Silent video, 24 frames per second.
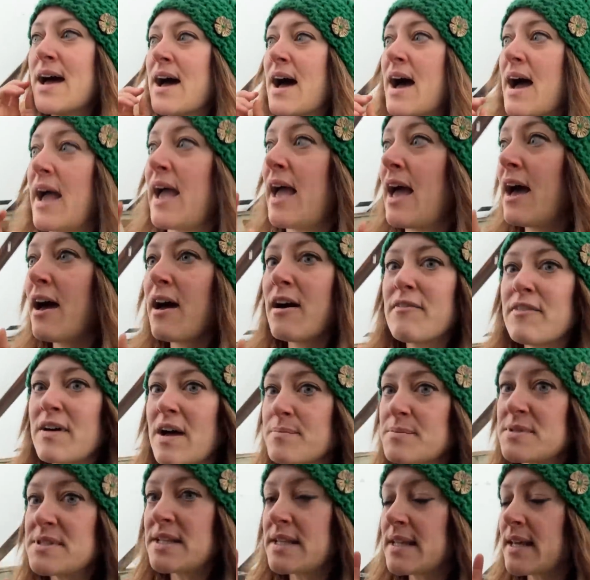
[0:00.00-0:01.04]
I have,
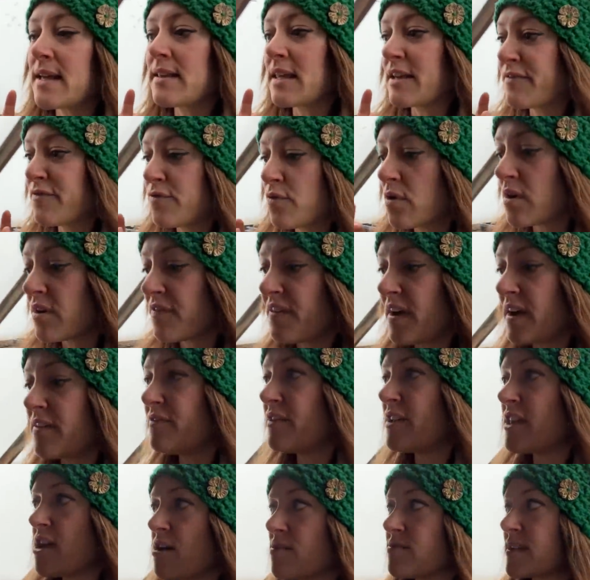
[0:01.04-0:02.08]
I'm sitting on like four or five
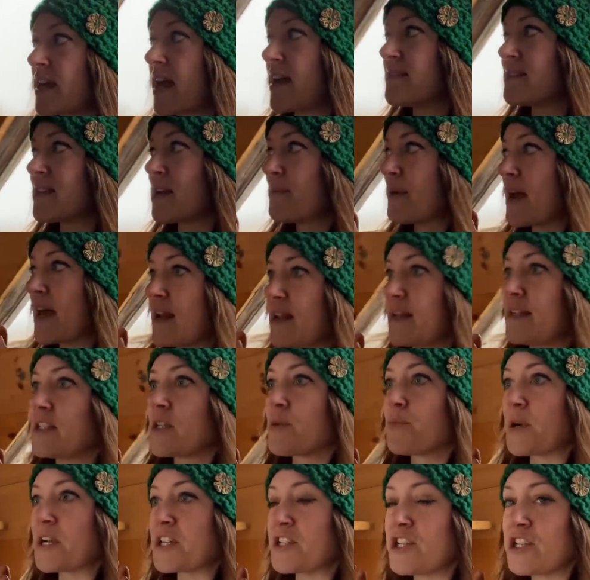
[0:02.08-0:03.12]
videos, guys, I'm editing to
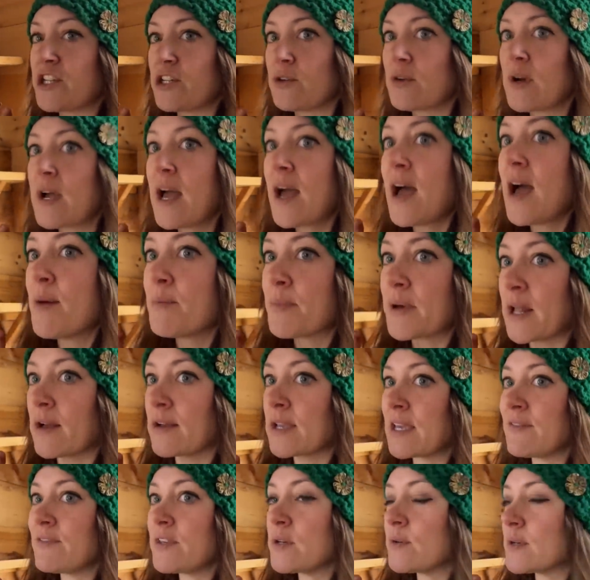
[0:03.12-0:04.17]
bring to you, but I'll
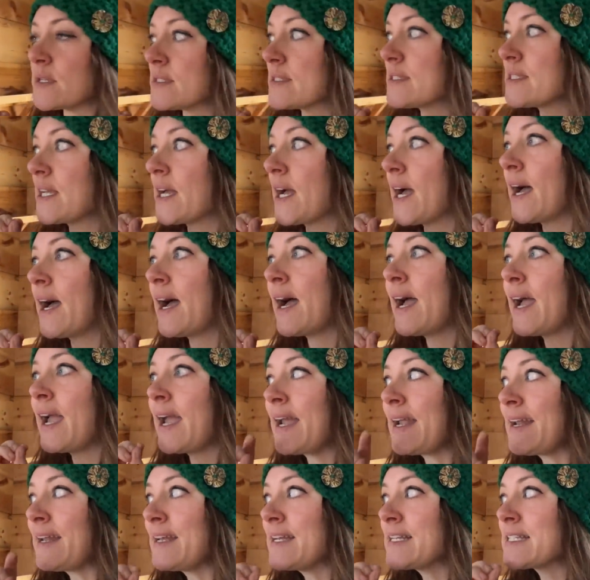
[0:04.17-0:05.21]
give you a
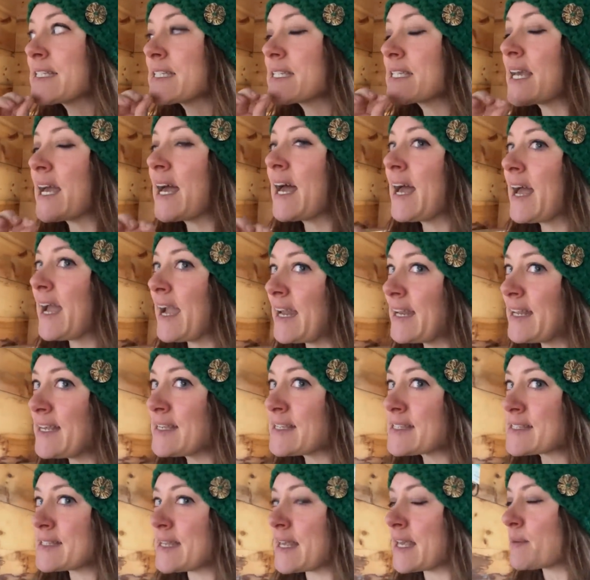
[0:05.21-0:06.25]
tiny, tiny
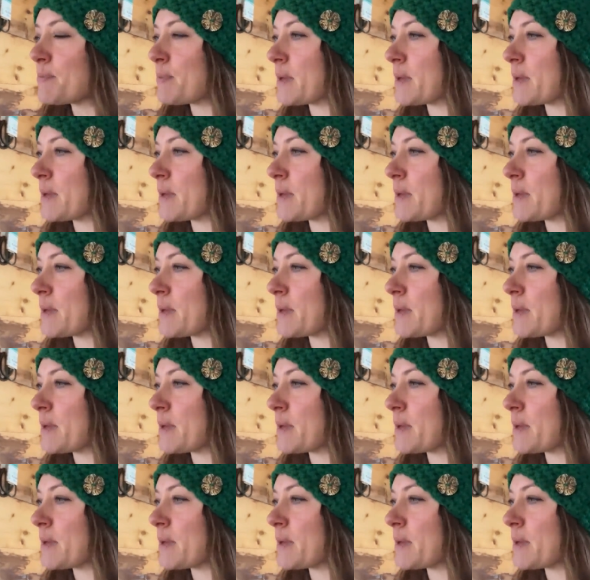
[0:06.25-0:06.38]
sneak